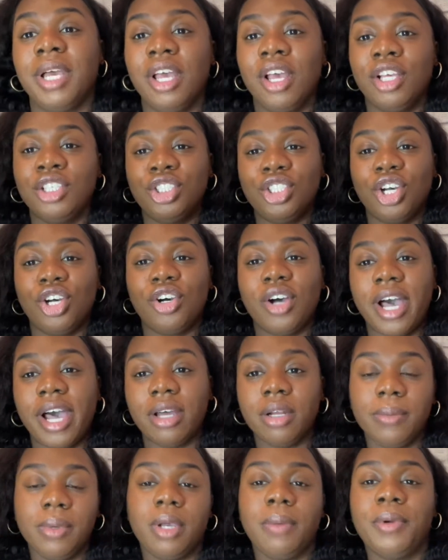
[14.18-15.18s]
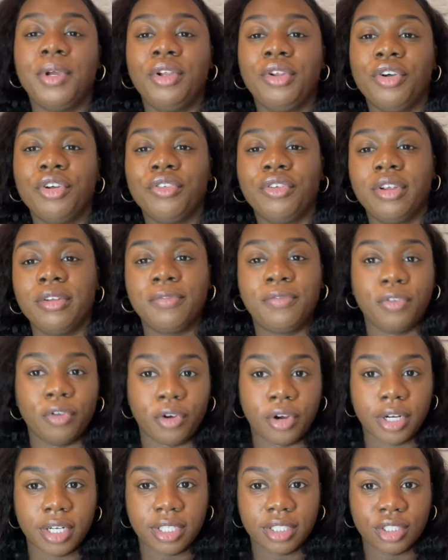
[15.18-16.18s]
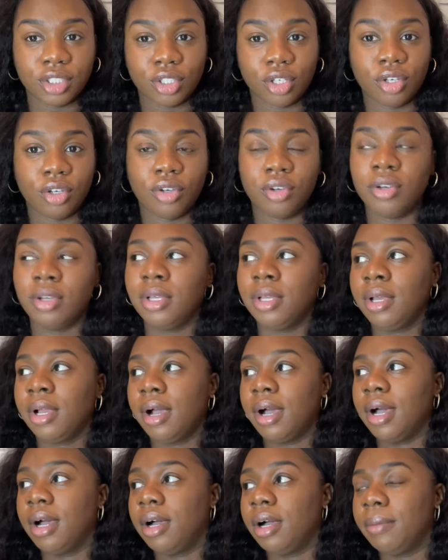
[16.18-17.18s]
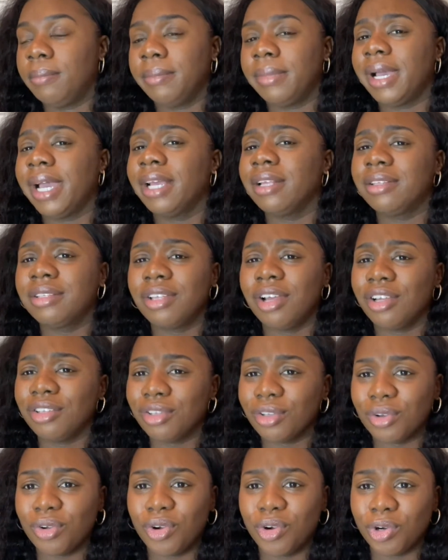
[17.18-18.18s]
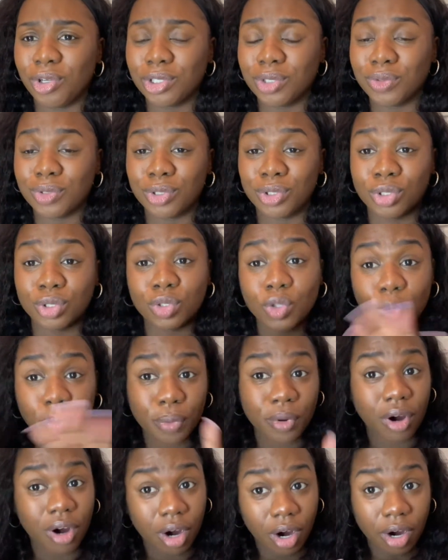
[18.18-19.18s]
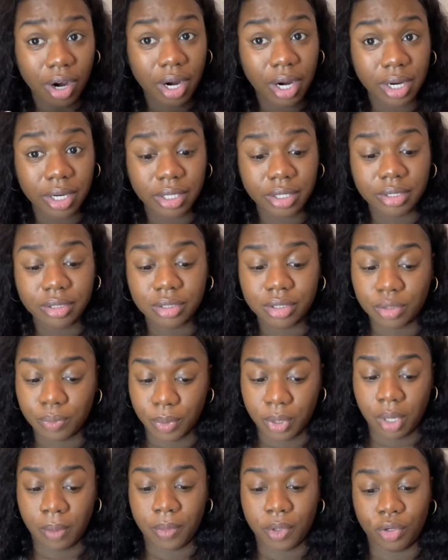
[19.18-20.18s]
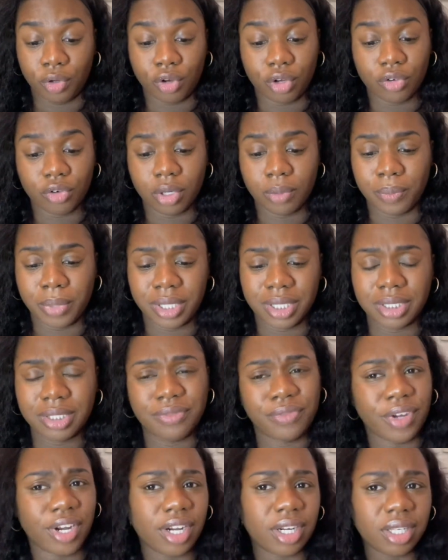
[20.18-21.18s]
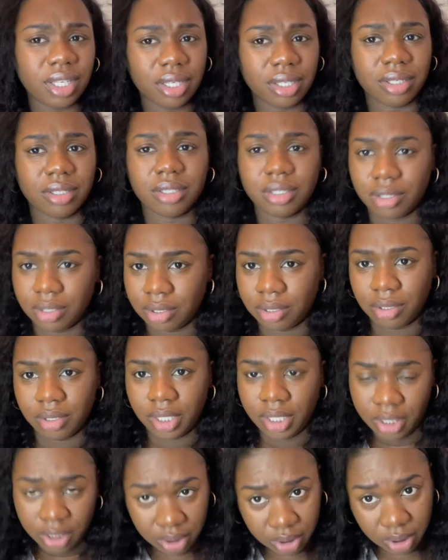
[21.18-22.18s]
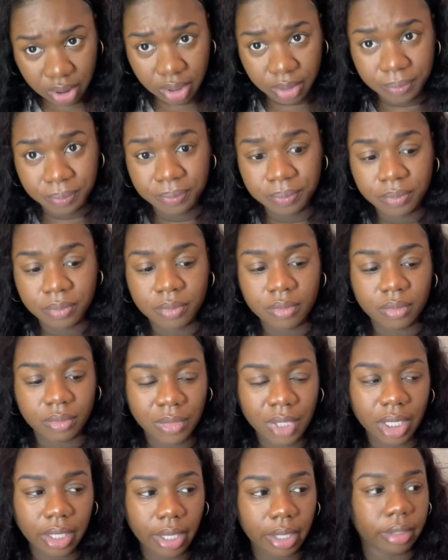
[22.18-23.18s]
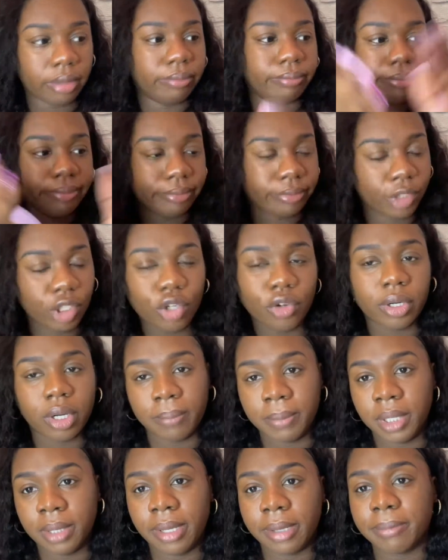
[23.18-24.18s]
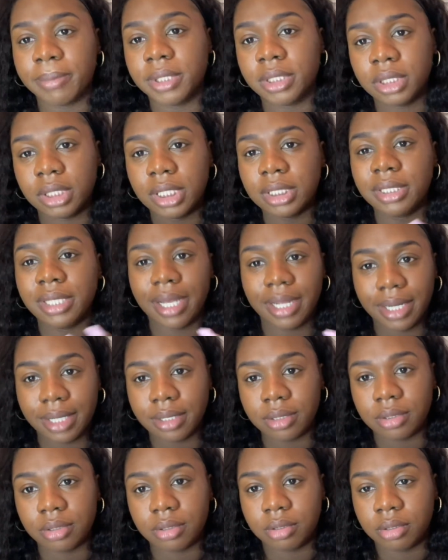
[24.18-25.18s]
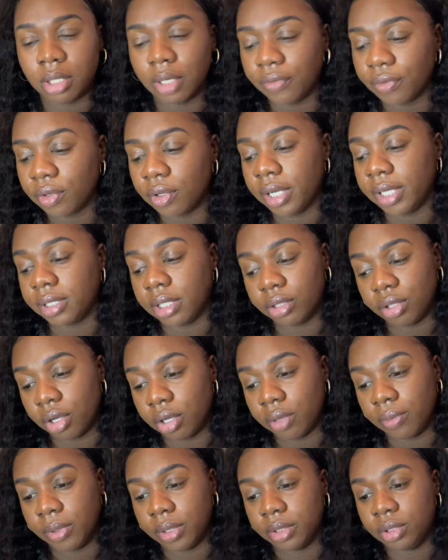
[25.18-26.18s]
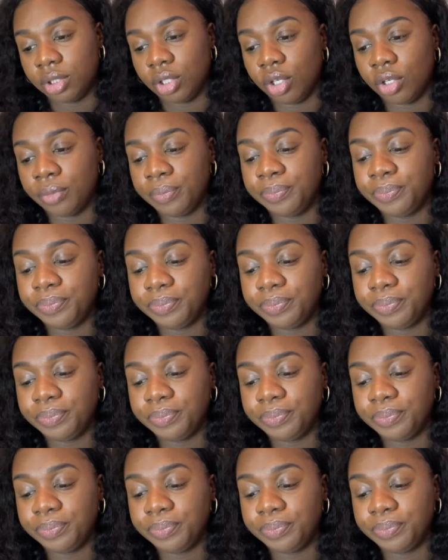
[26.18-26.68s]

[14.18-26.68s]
So how to become a notary in Florida. So I thought the course was super hard to become a notary, but it's fairly easy. Not like, you know what I mean, like, but it's not as difficult as I thought it was. So